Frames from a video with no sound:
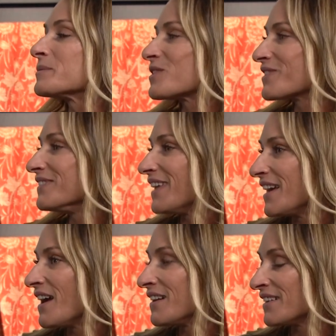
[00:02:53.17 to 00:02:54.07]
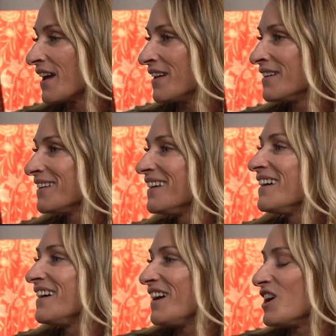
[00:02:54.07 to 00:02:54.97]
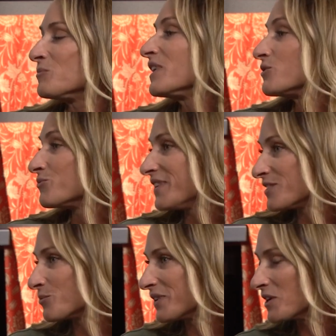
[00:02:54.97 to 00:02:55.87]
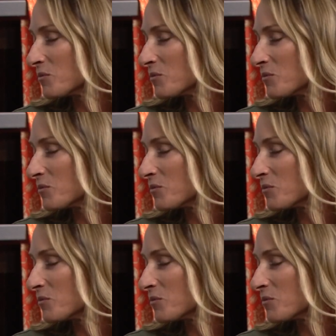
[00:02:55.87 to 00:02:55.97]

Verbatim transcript: especially late at night, um, is, is really